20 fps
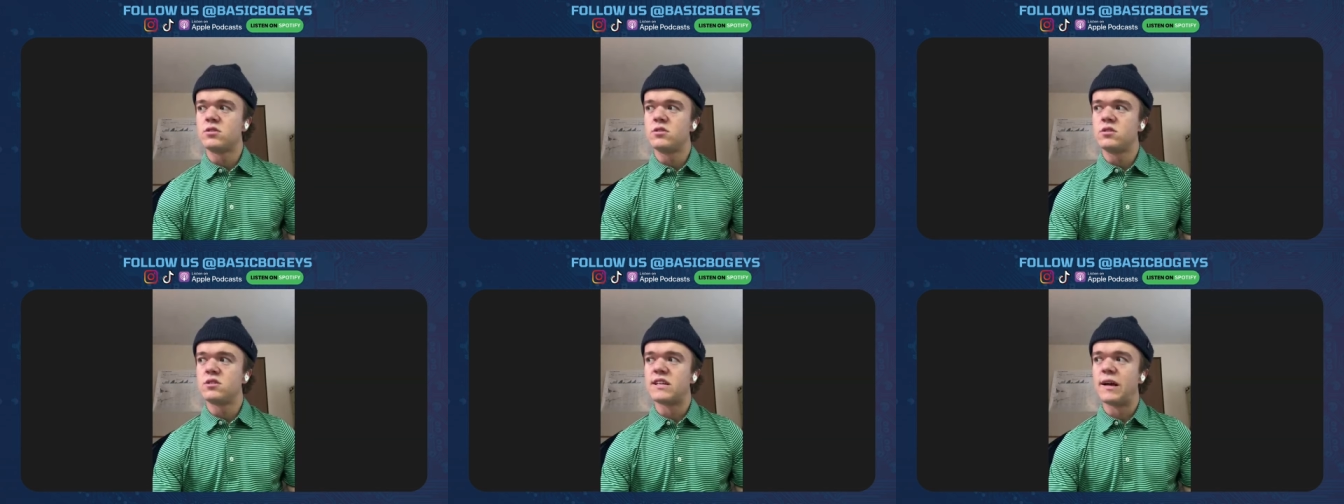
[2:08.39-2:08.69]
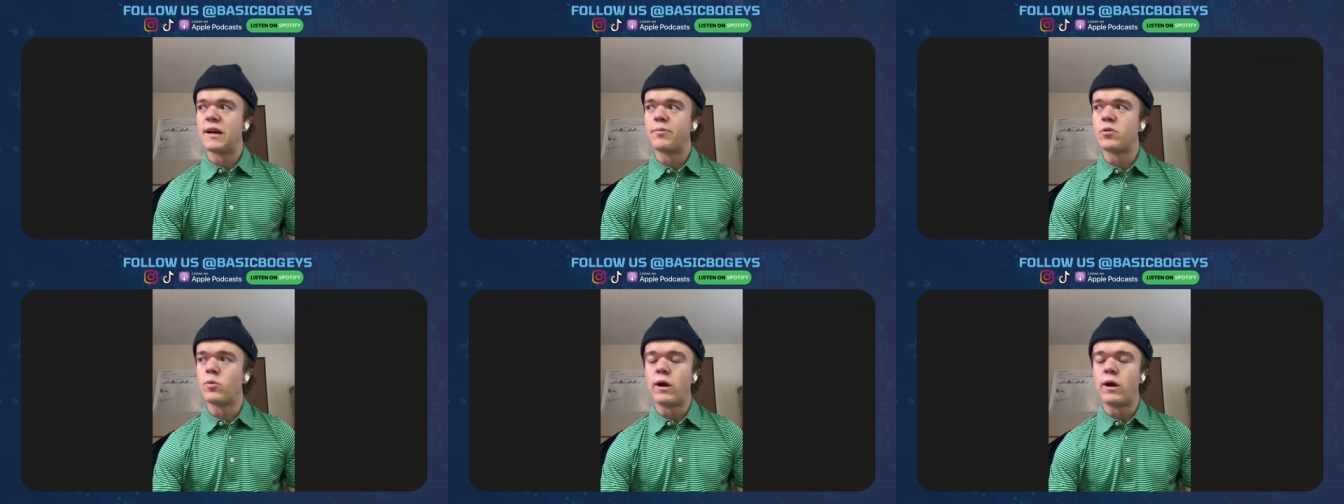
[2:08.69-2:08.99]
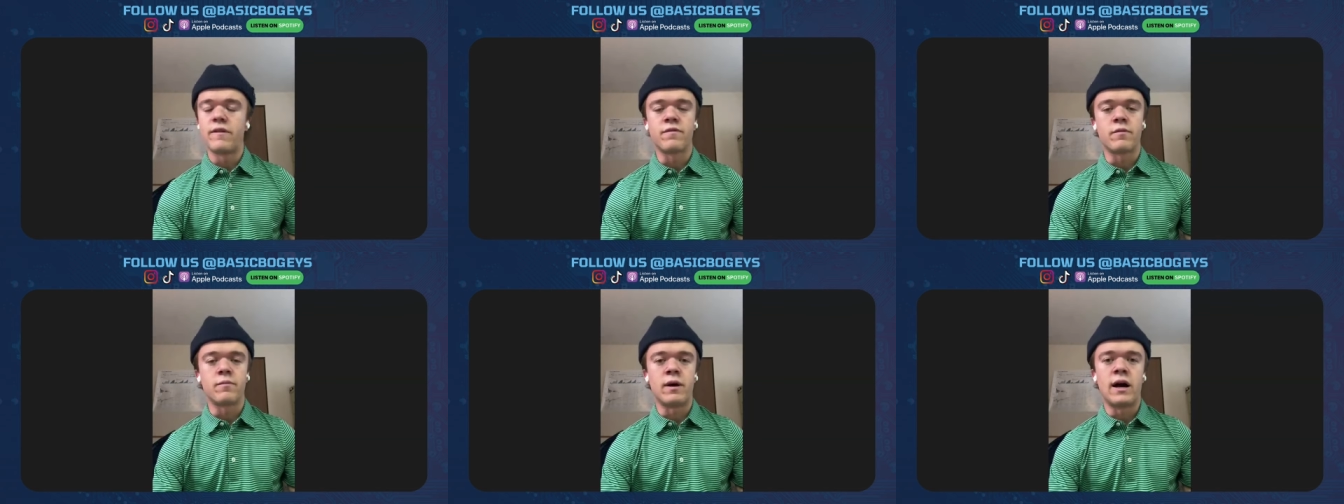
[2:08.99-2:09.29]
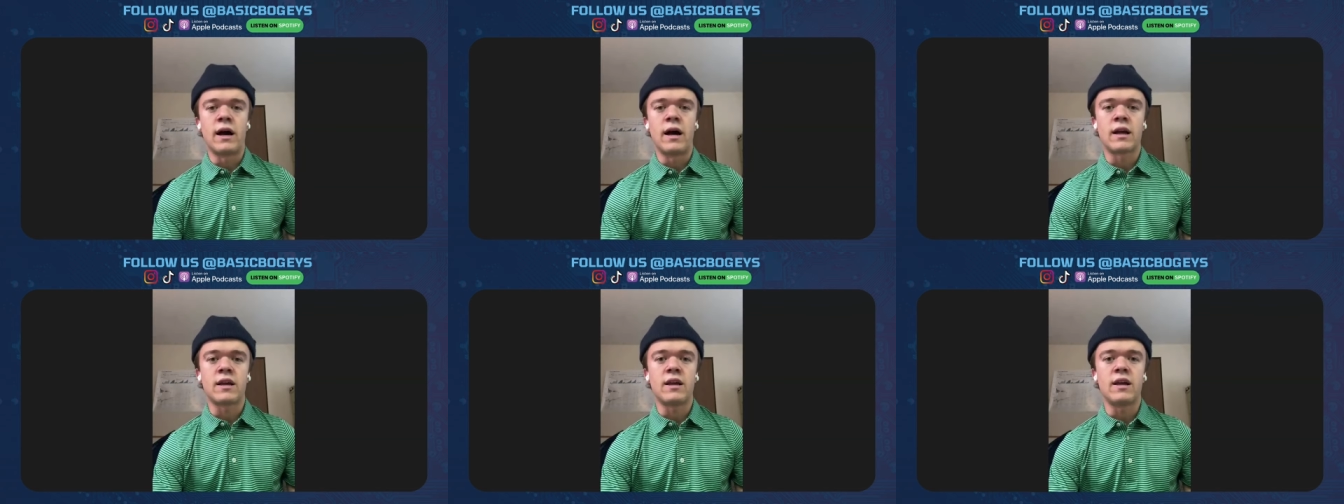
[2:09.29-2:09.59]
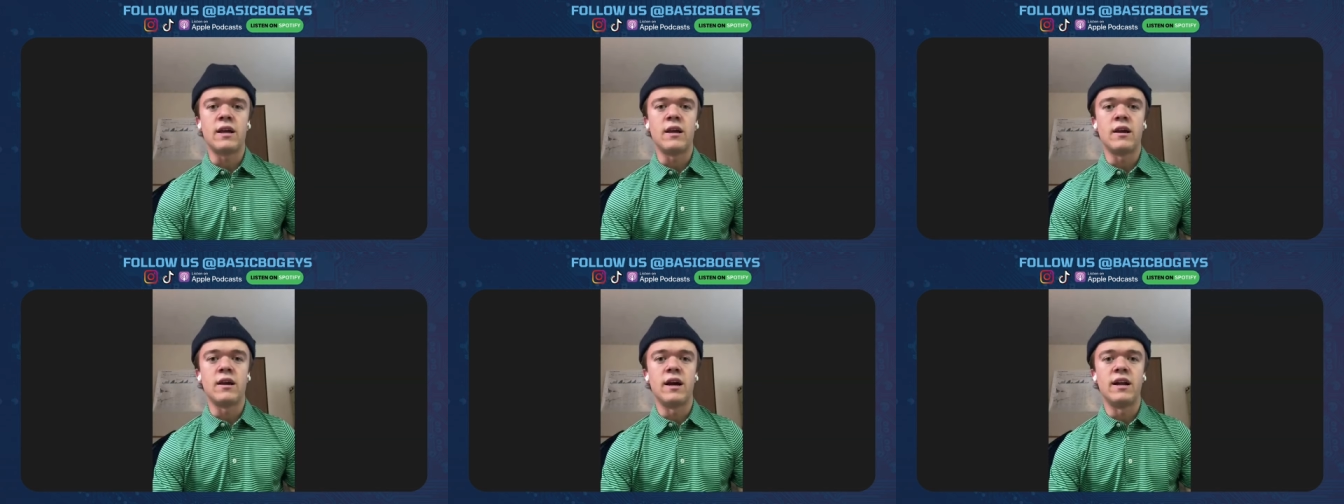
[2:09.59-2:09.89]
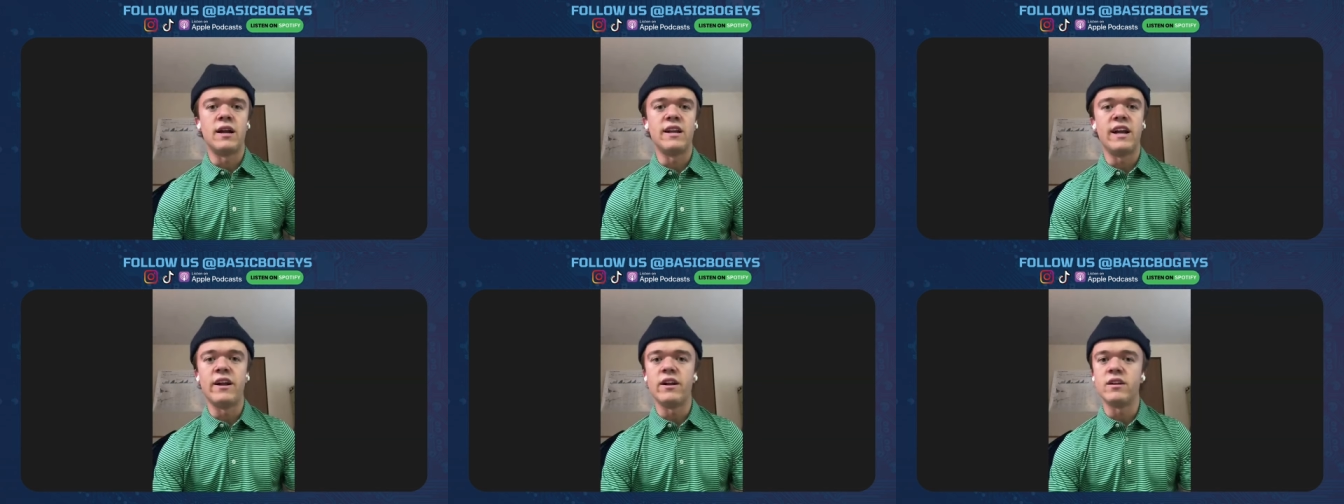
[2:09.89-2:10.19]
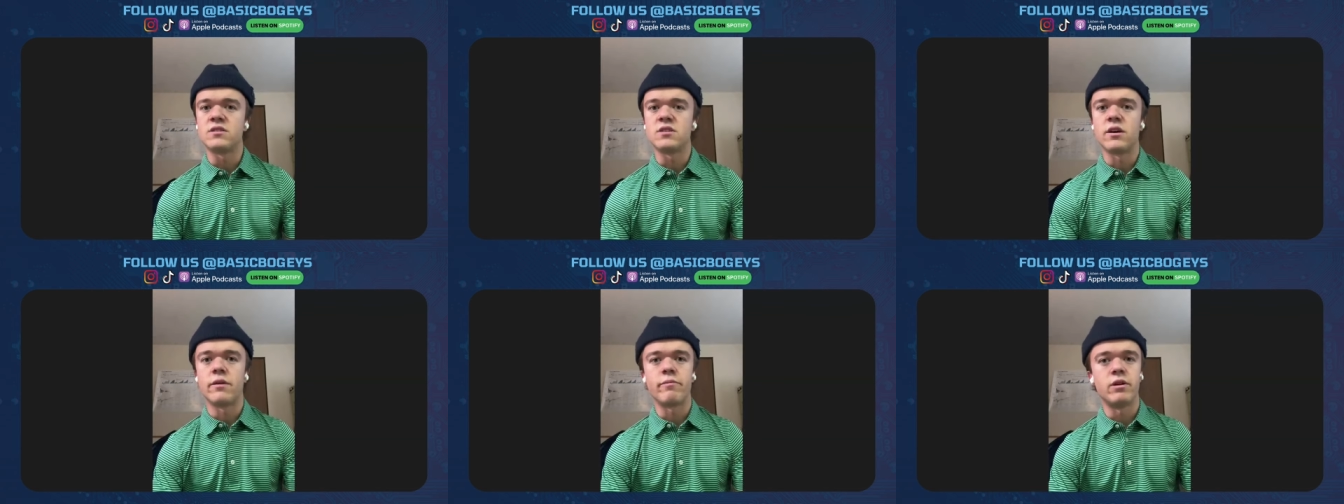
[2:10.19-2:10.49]
stepped away from hockey, I
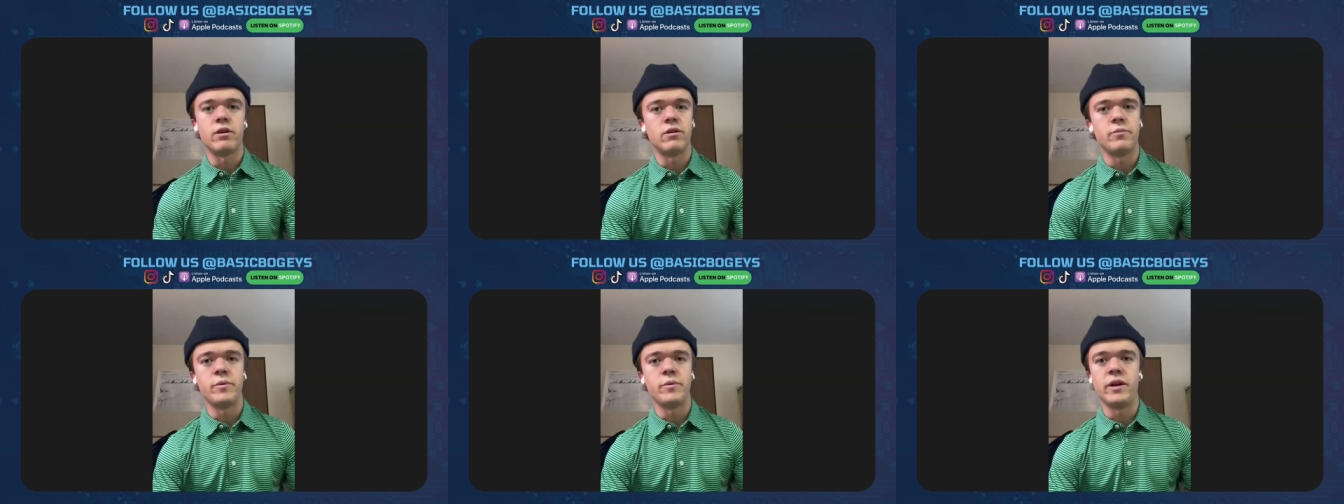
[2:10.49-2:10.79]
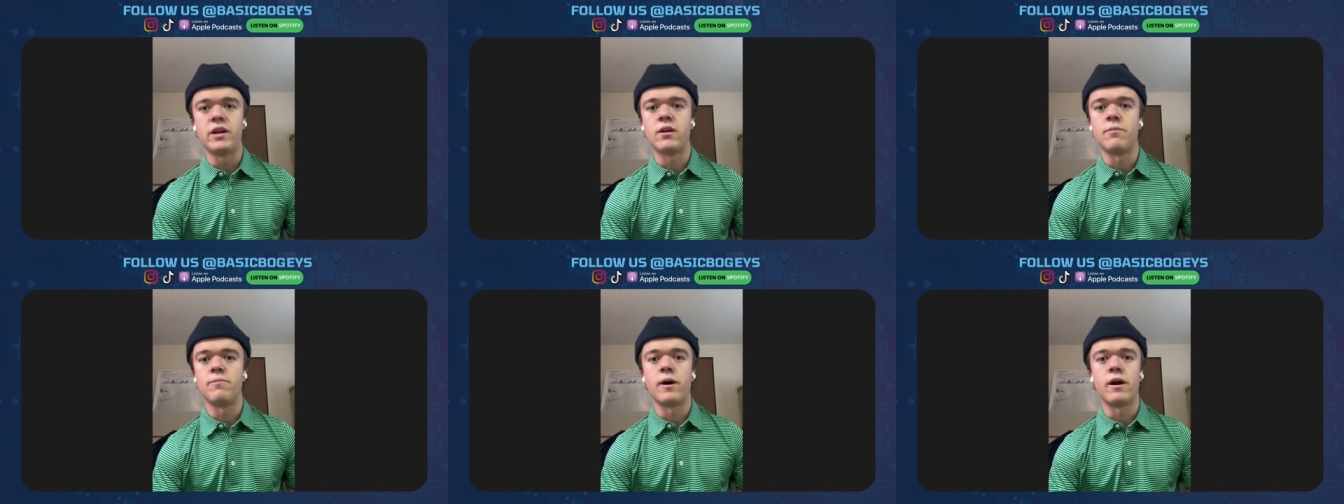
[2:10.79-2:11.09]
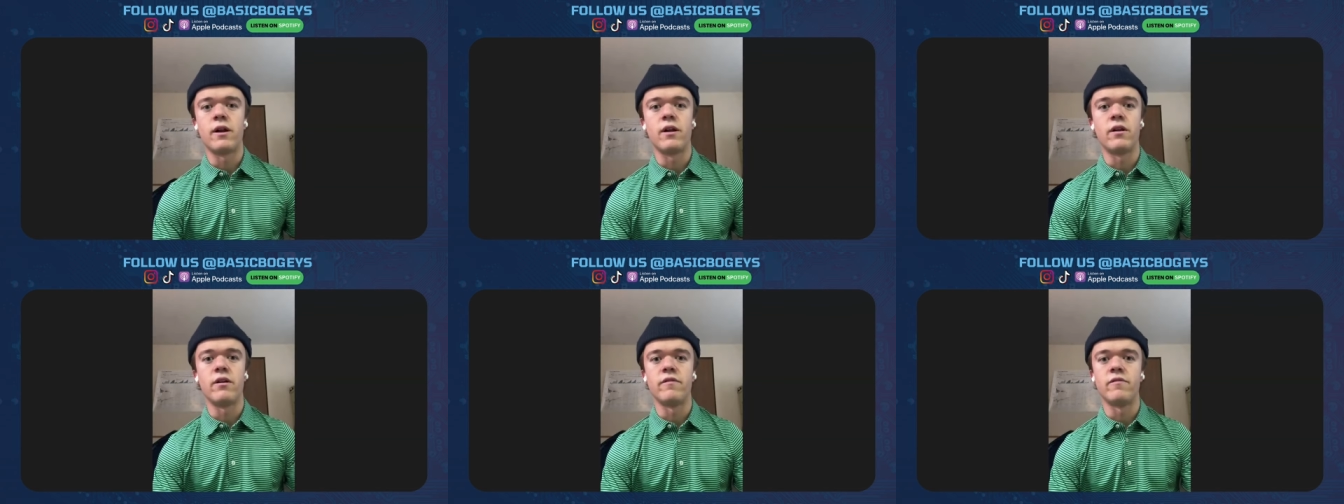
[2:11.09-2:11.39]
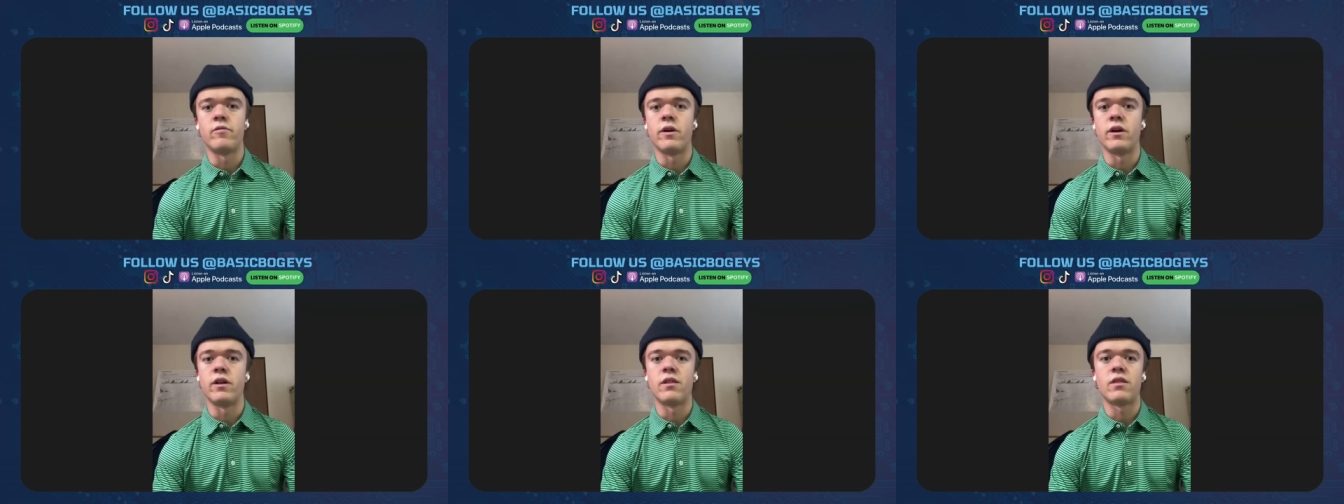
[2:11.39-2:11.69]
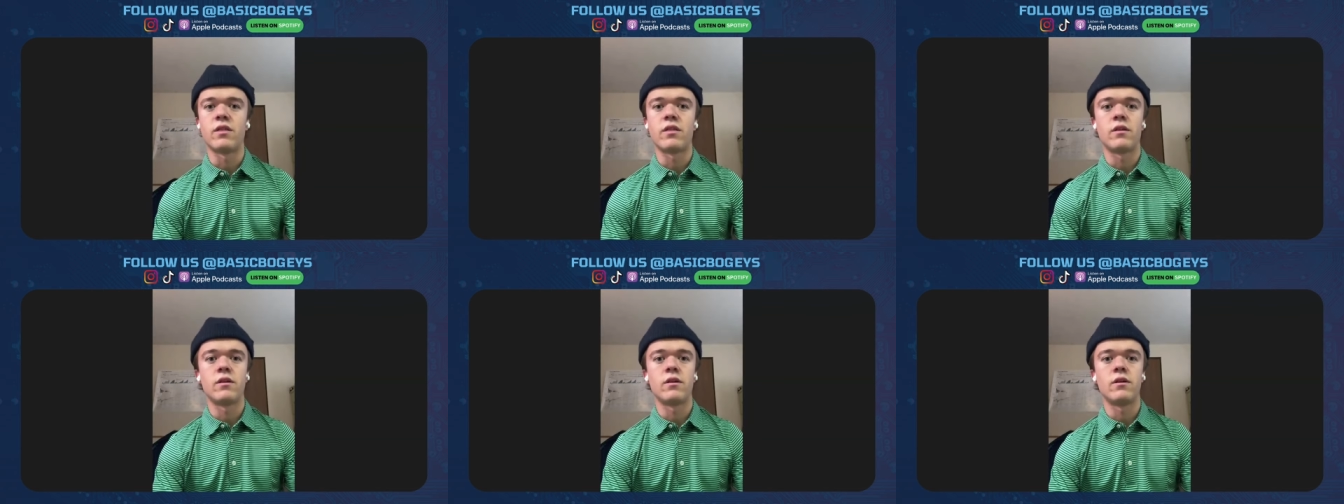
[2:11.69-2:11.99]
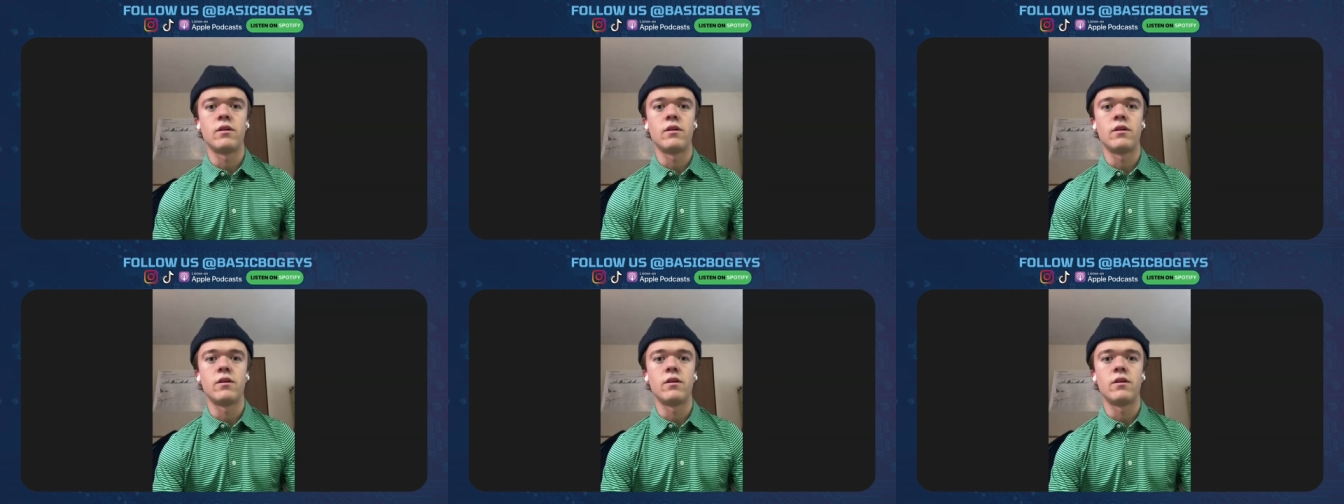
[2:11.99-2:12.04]
needed something to be competitive with.